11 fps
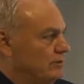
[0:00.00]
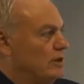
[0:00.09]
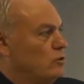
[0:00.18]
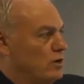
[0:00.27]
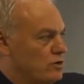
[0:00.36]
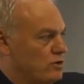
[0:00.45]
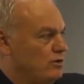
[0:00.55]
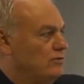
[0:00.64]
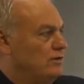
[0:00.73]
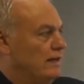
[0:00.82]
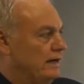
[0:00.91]
The question
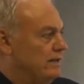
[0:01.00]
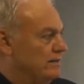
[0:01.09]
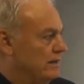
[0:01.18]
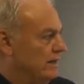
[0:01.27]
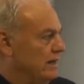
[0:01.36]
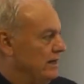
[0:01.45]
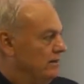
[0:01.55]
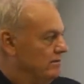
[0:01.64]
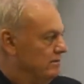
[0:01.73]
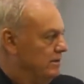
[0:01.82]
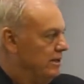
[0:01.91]
of light, again,
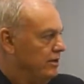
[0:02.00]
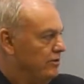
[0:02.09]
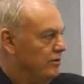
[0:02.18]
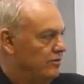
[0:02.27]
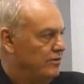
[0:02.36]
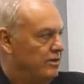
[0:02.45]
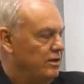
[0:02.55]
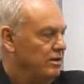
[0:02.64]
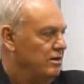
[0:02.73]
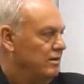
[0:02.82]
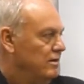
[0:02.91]
here is
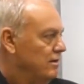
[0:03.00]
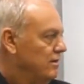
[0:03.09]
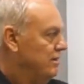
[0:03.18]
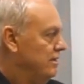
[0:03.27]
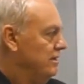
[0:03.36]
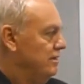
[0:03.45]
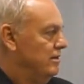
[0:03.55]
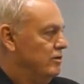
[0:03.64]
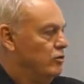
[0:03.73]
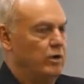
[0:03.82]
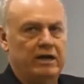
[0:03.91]

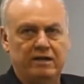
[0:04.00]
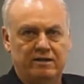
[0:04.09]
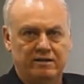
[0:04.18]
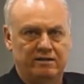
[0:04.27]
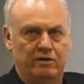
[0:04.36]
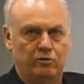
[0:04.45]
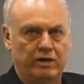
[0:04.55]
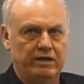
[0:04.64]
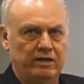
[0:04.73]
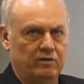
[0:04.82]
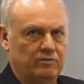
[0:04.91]
the
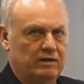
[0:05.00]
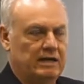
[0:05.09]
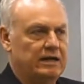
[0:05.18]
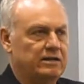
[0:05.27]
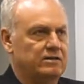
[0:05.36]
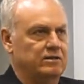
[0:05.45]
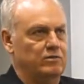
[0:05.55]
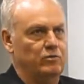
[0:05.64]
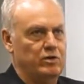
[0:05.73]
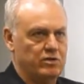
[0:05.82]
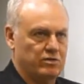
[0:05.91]
grading of light,
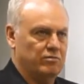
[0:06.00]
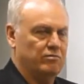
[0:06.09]
which